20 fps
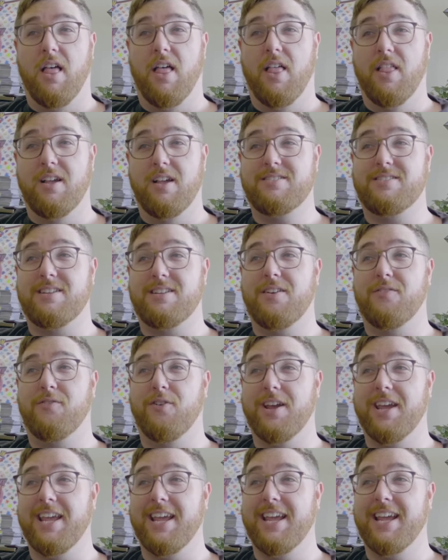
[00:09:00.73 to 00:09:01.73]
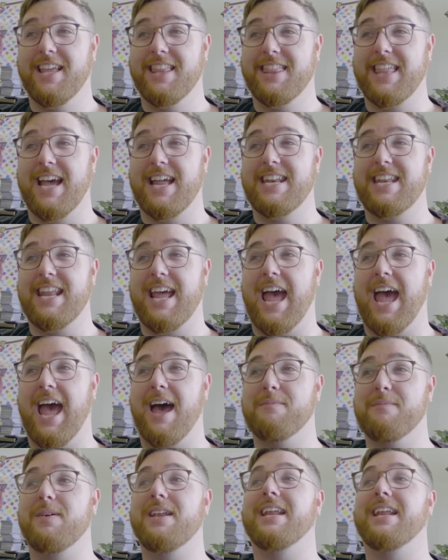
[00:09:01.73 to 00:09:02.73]
Let's see if we can get that to
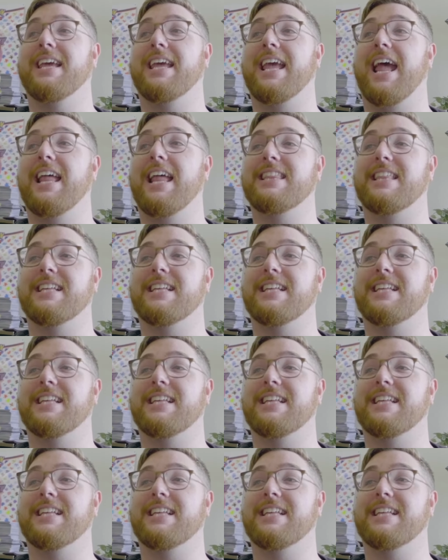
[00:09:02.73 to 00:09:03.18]
happen again.